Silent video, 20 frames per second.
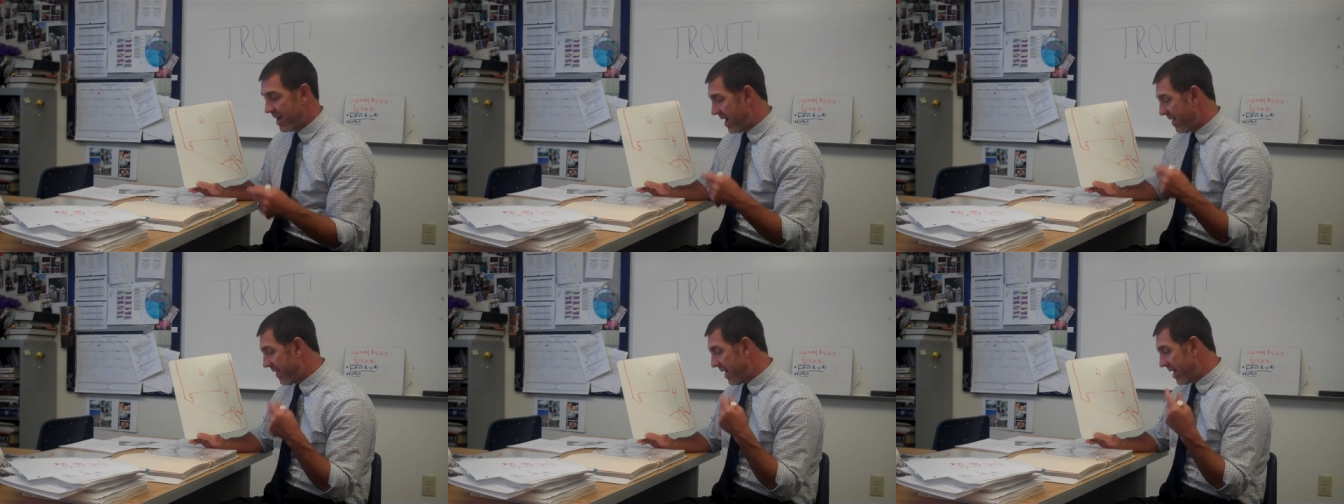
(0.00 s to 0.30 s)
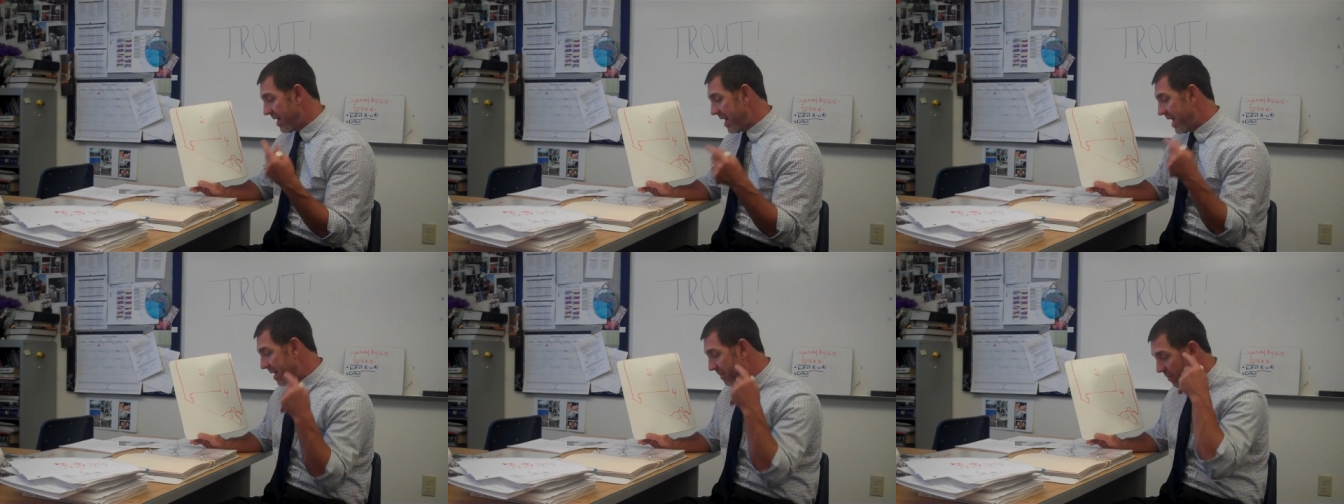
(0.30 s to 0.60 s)
and
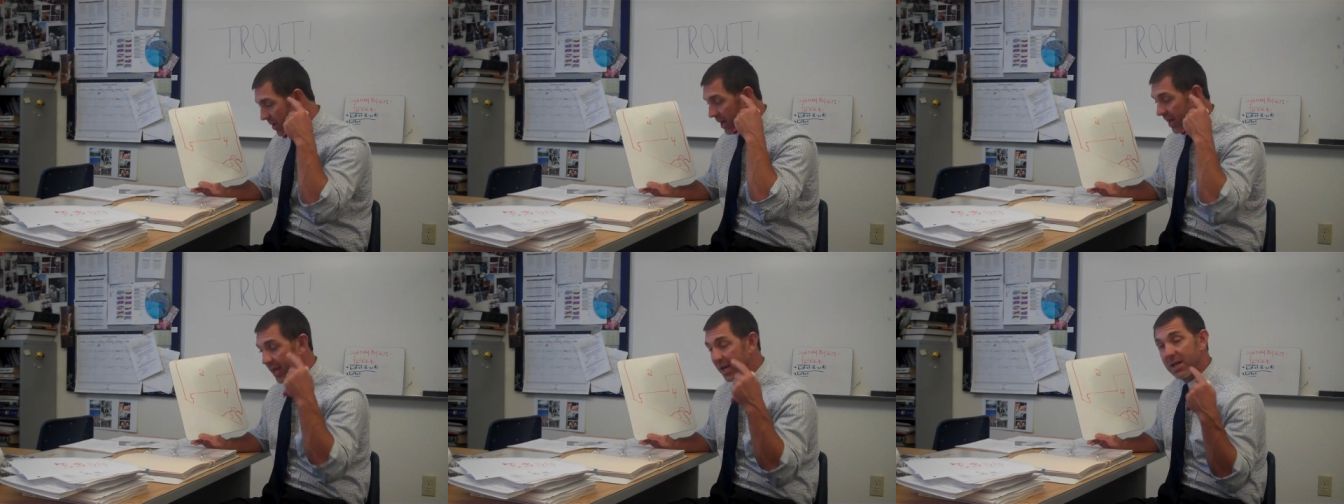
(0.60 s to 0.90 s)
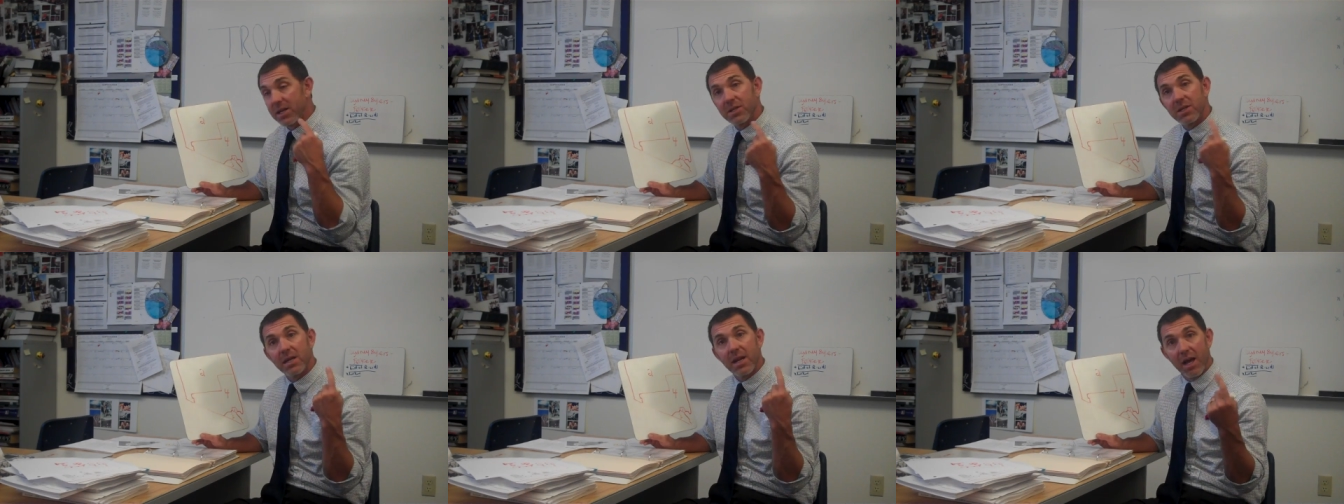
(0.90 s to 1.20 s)
that name
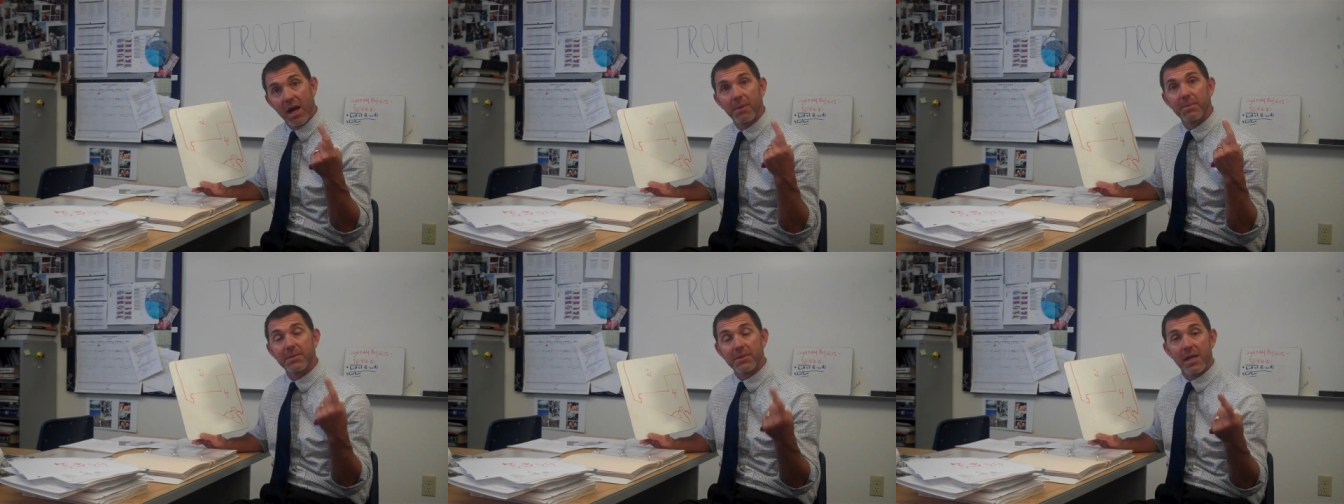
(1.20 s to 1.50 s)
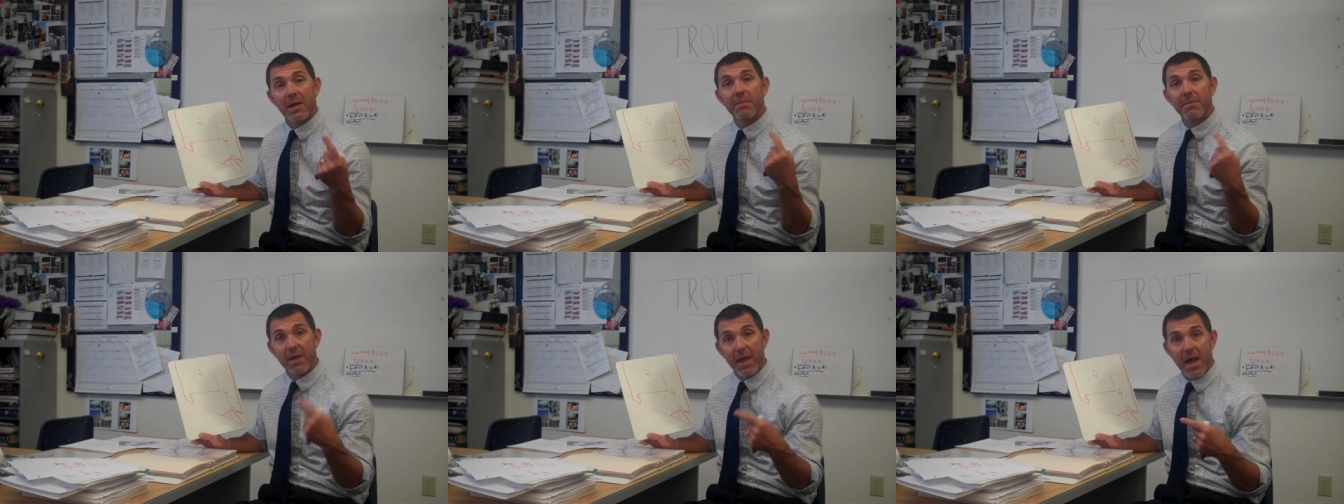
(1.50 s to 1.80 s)
recognition helps
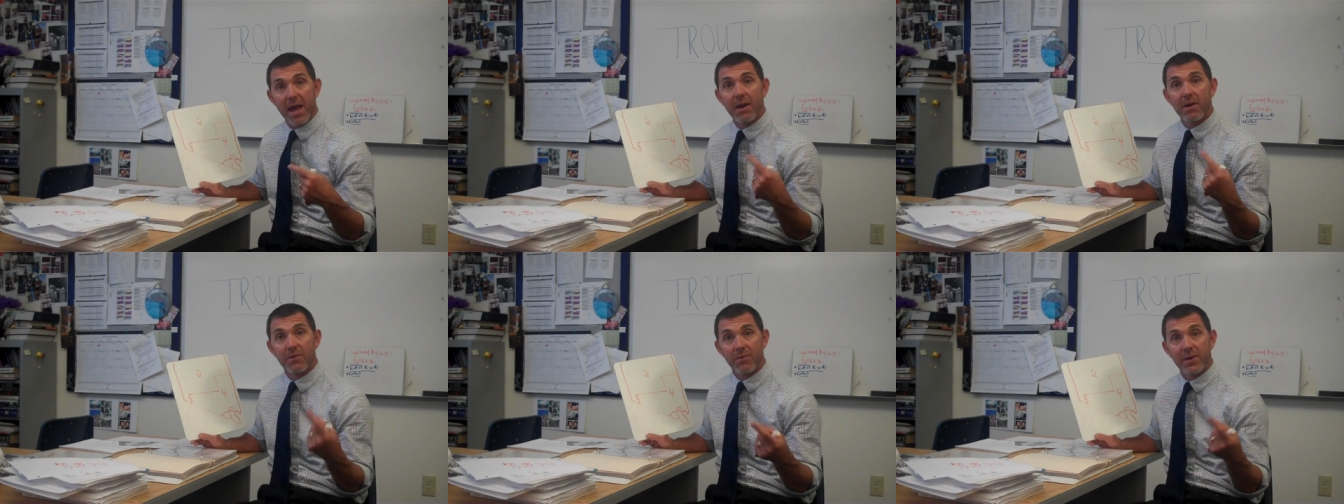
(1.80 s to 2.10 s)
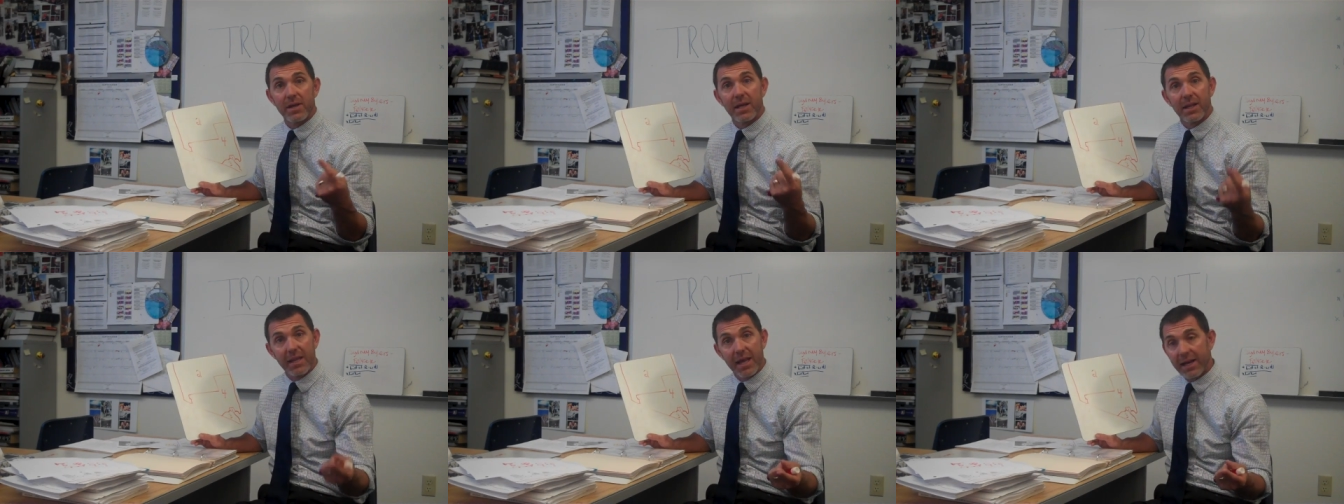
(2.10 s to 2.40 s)
them get
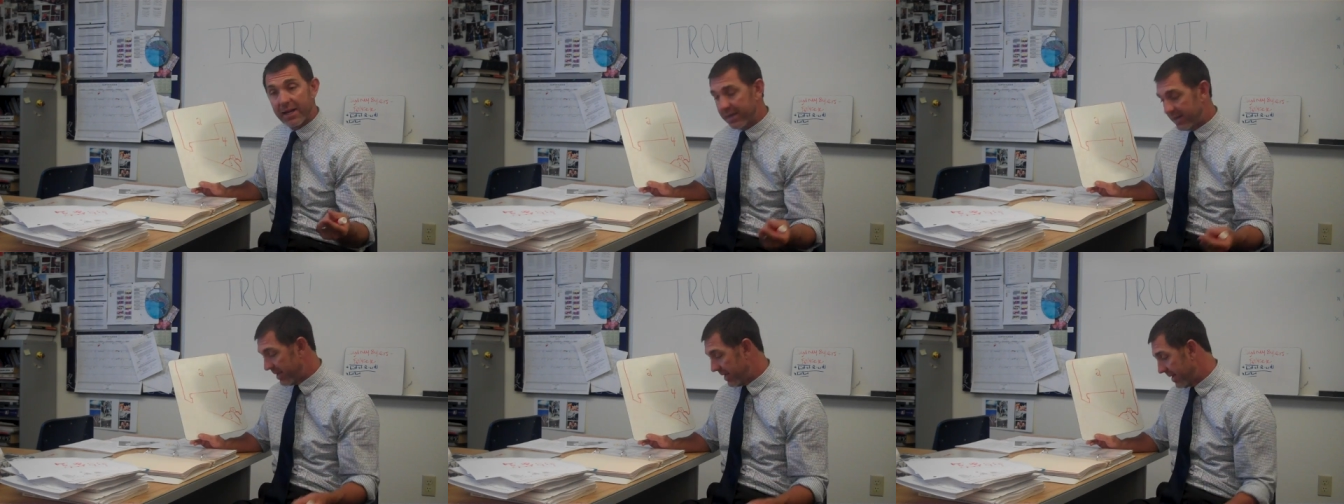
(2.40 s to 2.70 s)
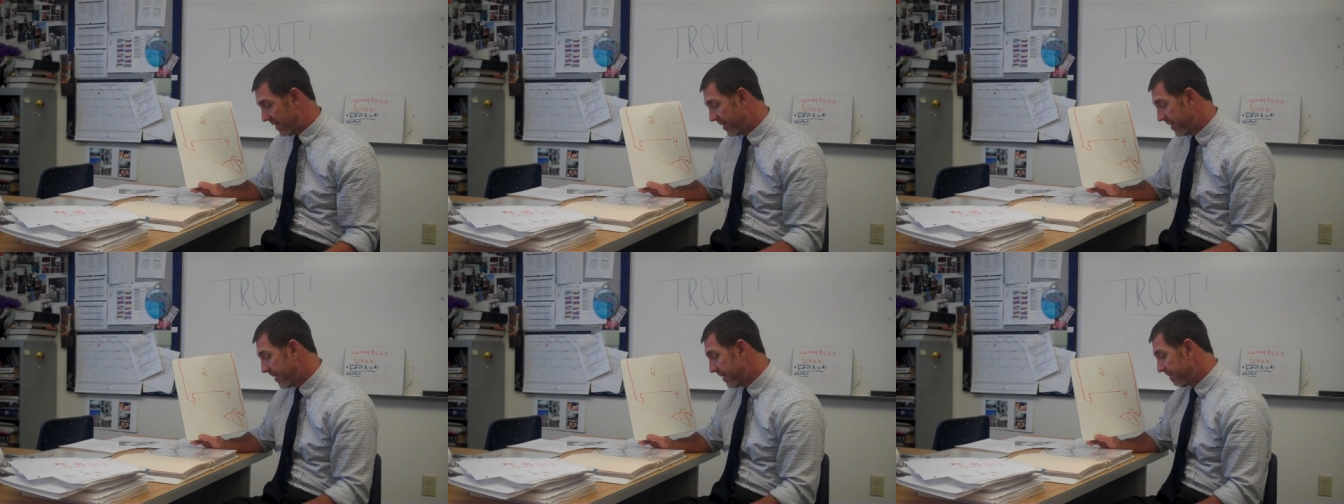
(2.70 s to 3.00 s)
reelected.